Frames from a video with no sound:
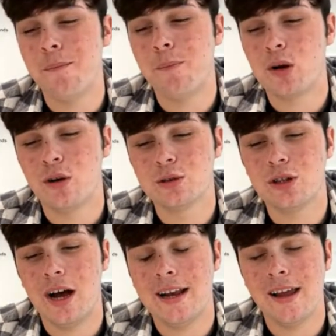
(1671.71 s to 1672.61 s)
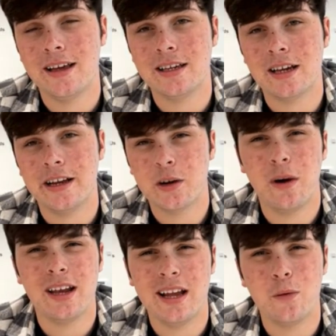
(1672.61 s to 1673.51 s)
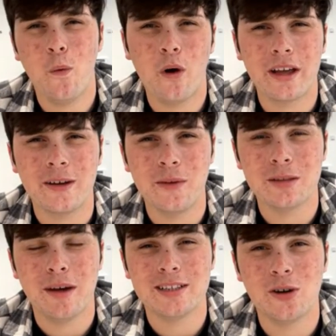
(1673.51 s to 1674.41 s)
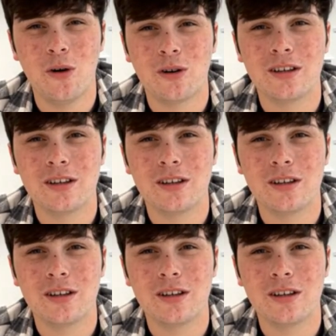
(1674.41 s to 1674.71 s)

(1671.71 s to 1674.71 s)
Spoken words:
but also I quite like walking with my dog.